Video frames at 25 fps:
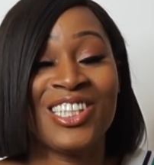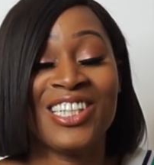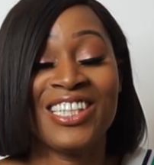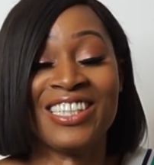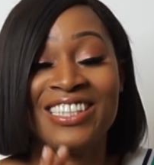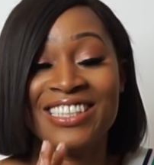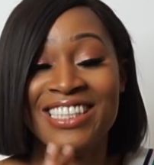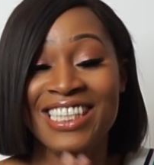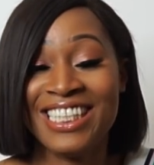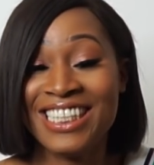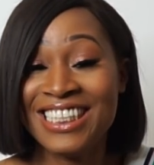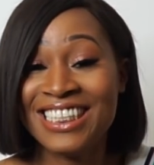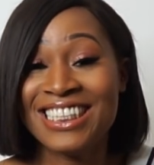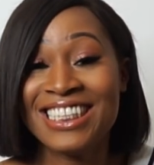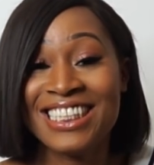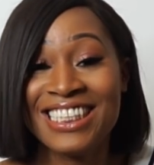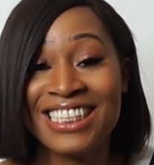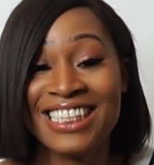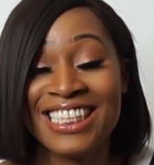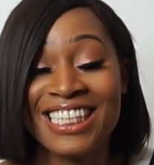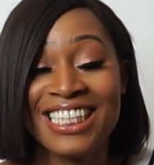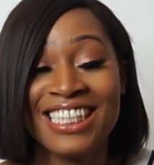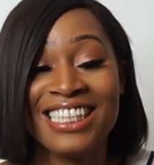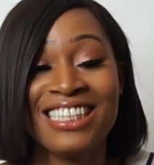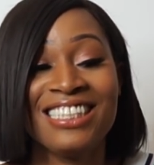your own
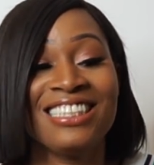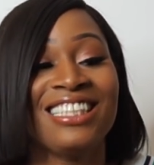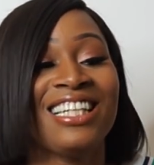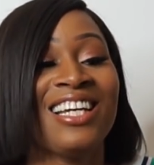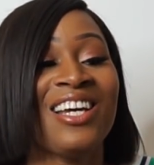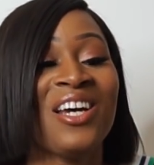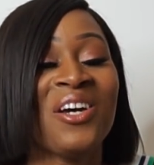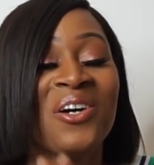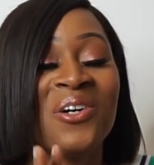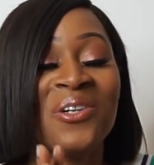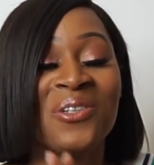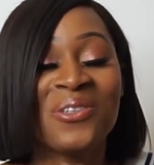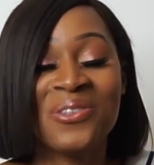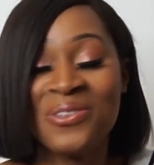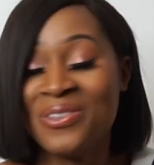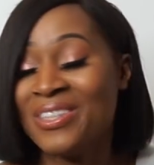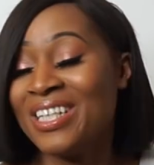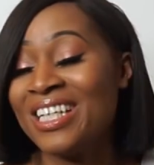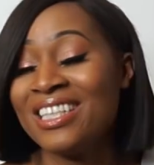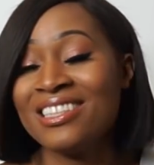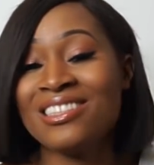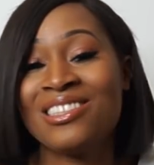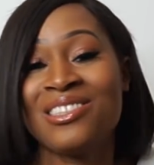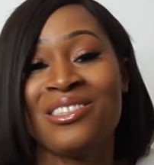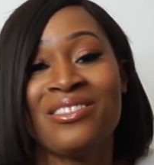instinct, all
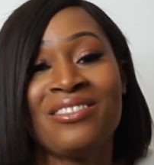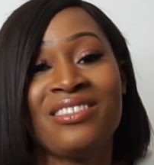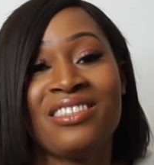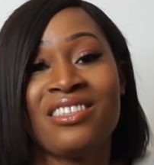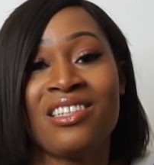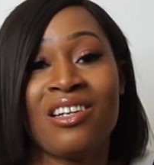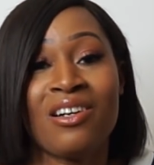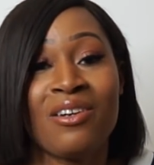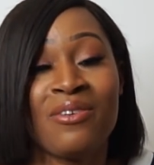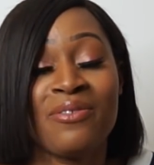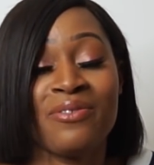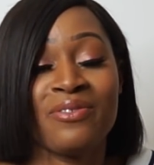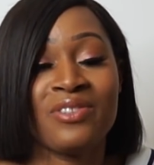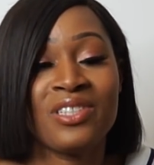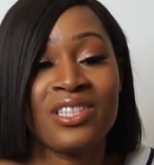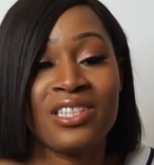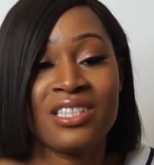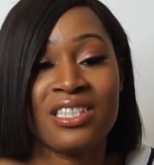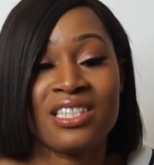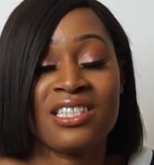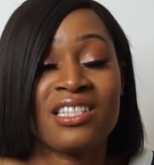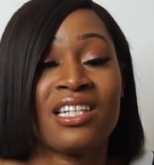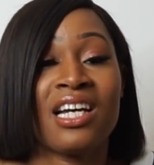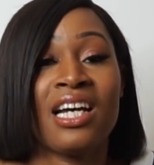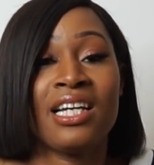that sort of stuff
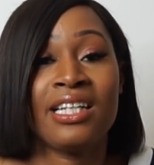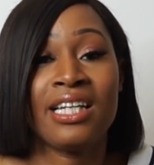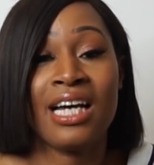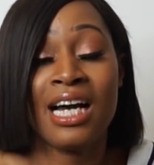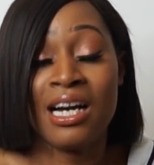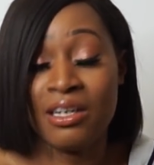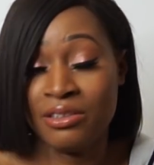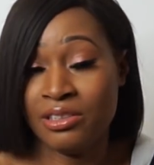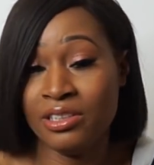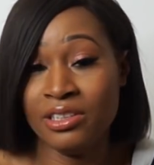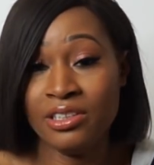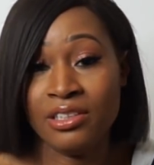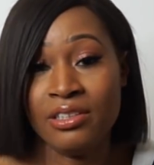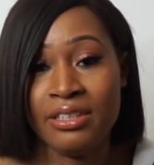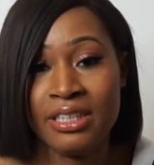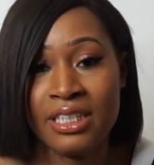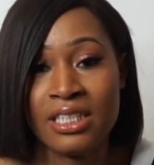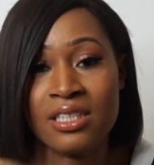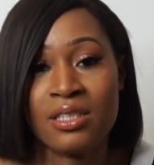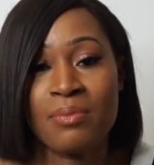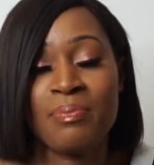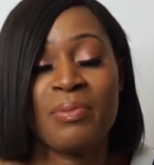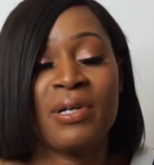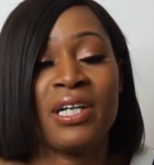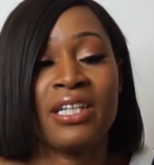to decide how you do
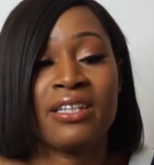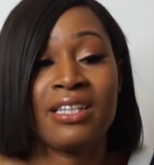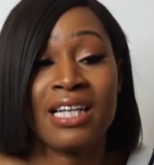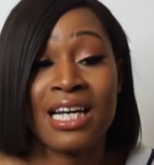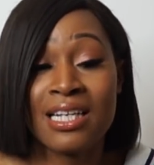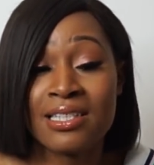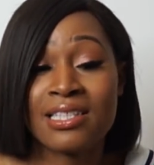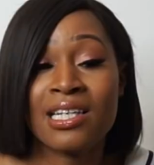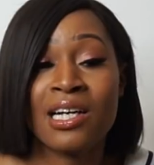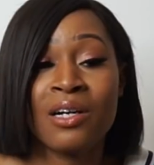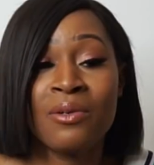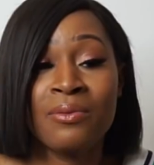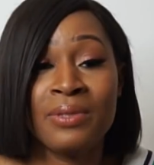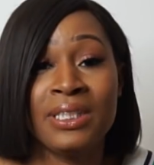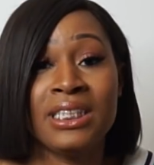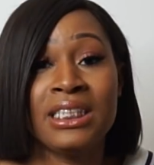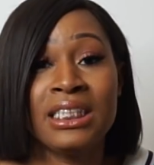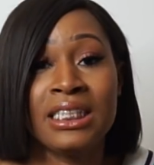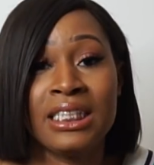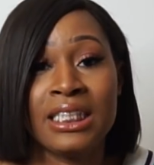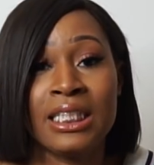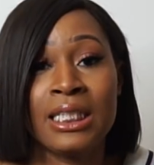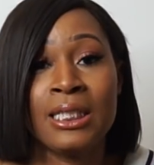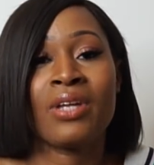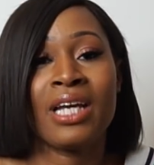this. But that's how we
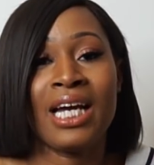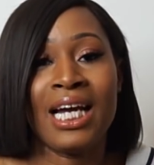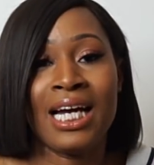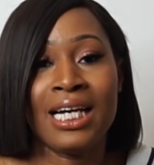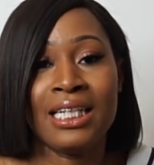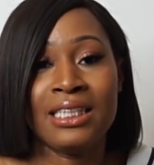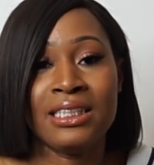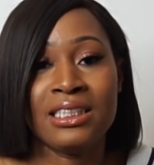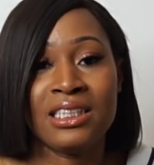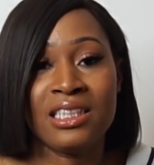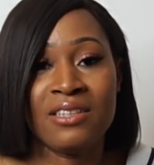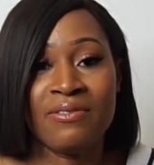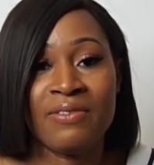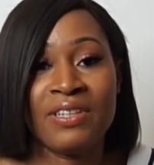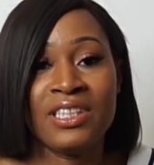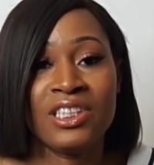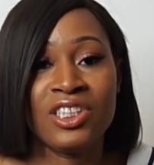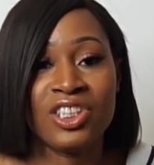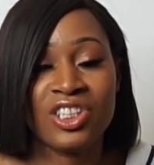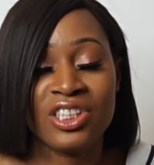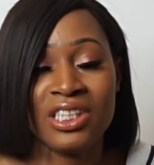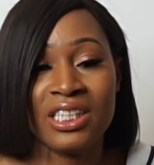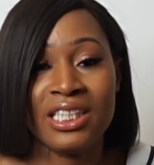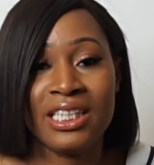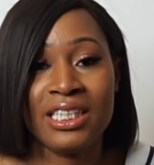did it, and
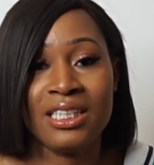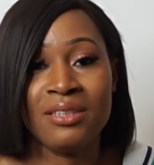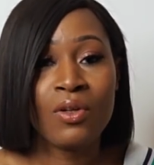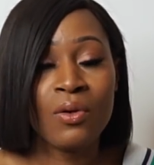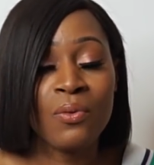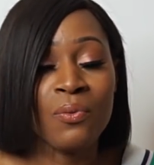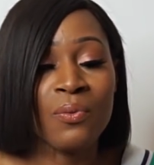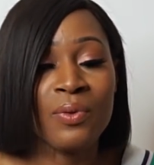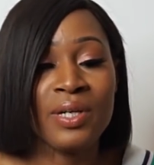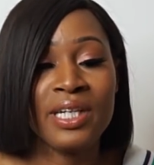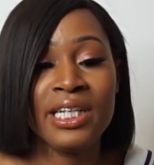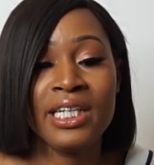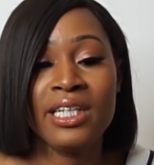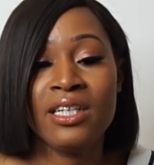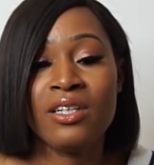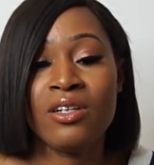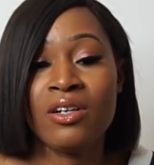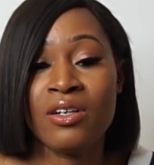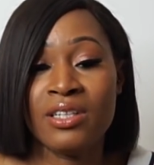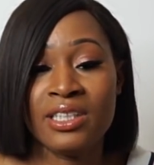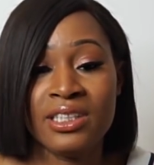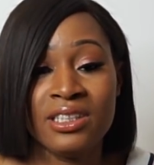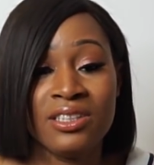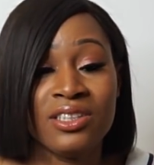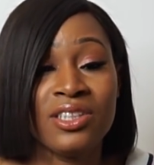eventually we
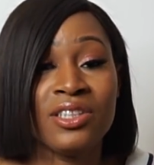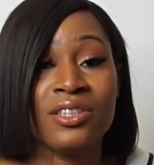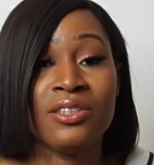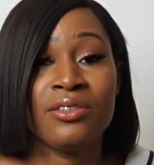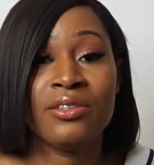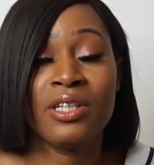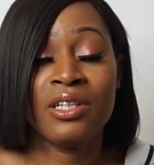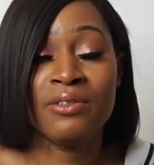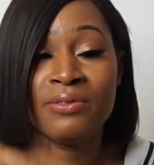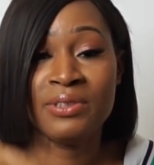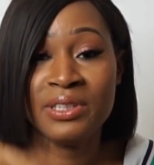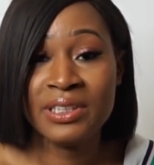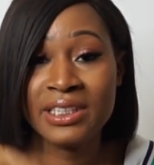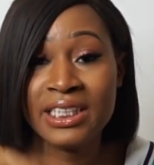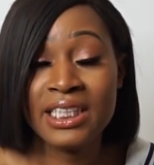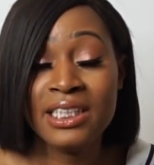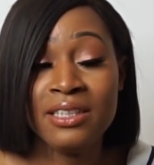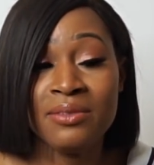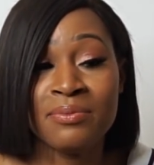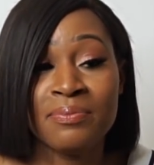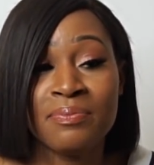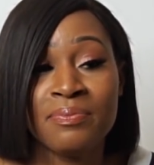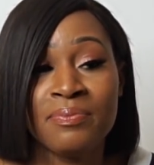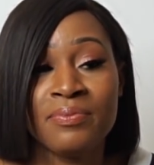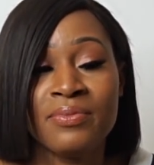got into a
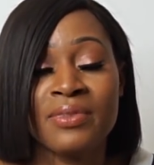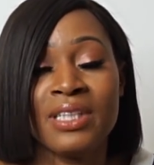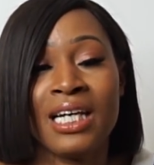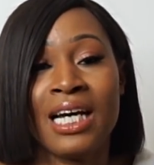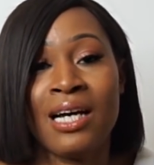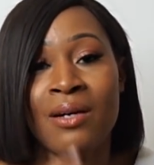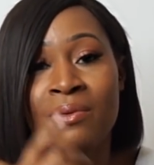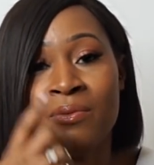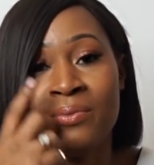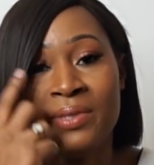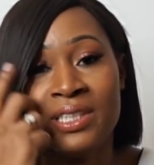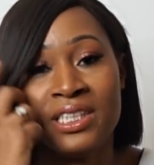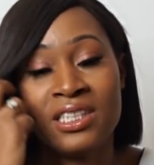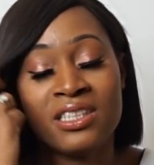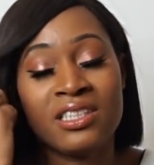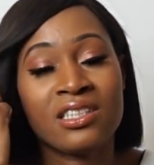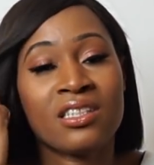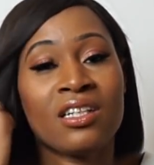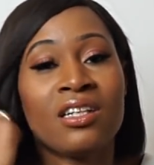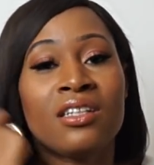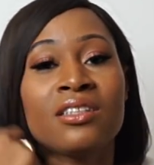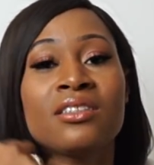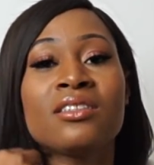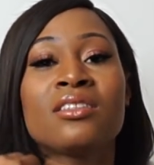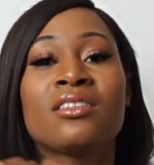routine and we
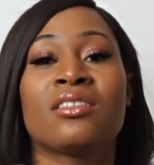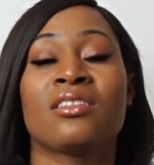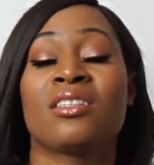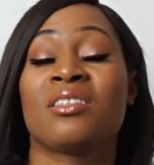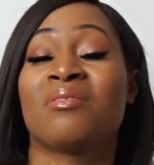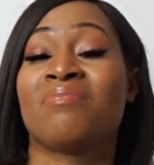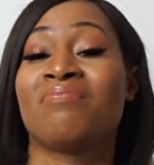discussed